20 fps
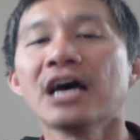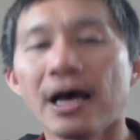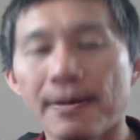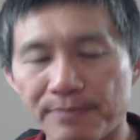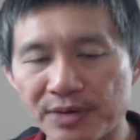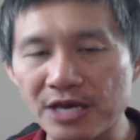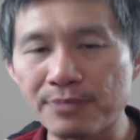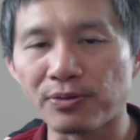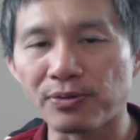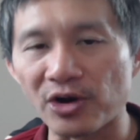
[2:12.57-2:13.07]

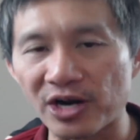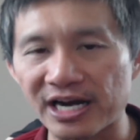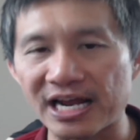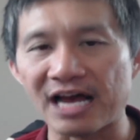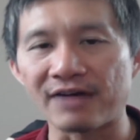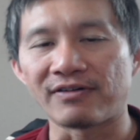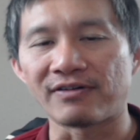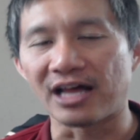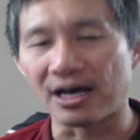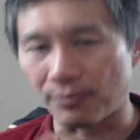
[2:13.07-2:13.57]
people are going to
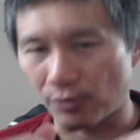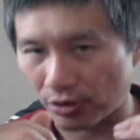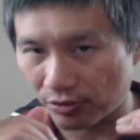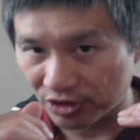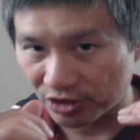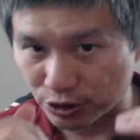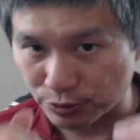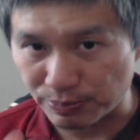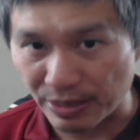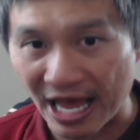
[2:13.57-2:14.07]
have a lot more
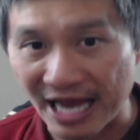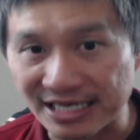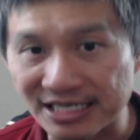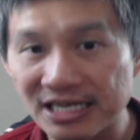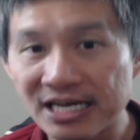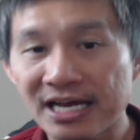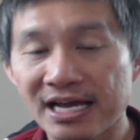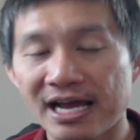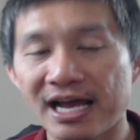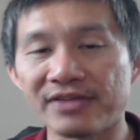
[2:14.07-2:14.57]
respect,
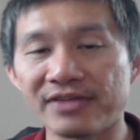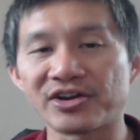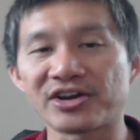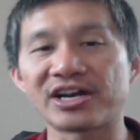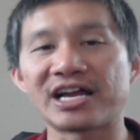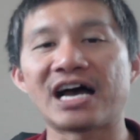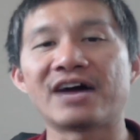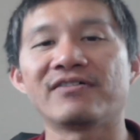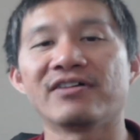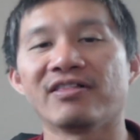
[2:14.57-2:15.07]
and they're going
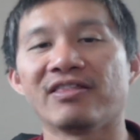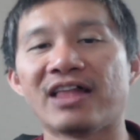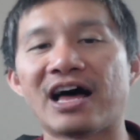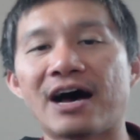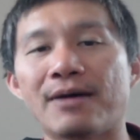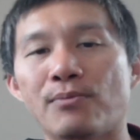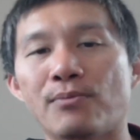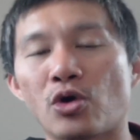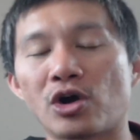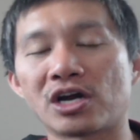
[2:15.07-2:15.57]
to have a
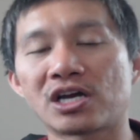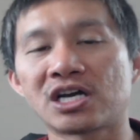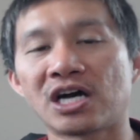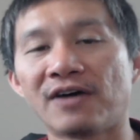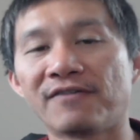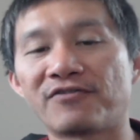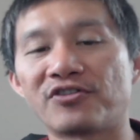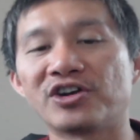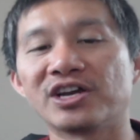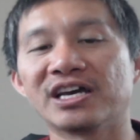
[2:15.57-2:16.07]
lot more
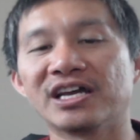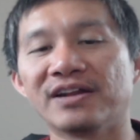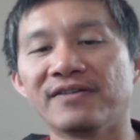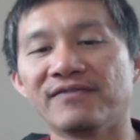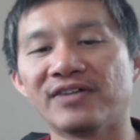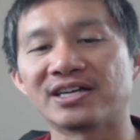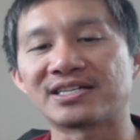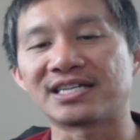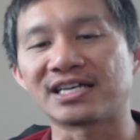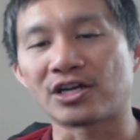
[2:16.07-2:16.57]
comfort in
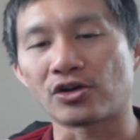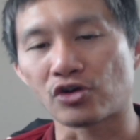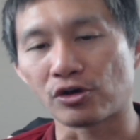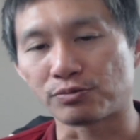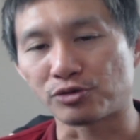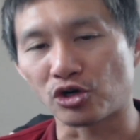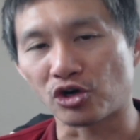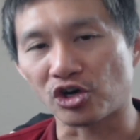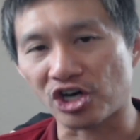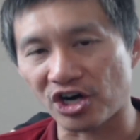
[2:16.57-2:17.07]
investing in
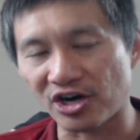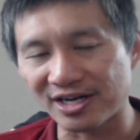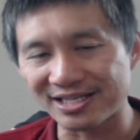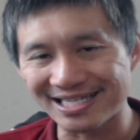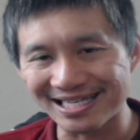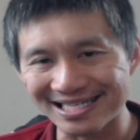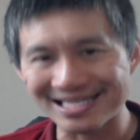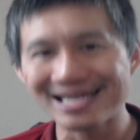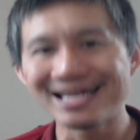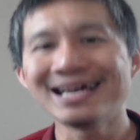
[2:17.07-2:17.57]

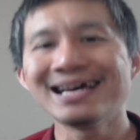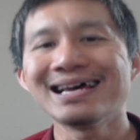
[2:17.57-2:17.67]
cryptocurrencies,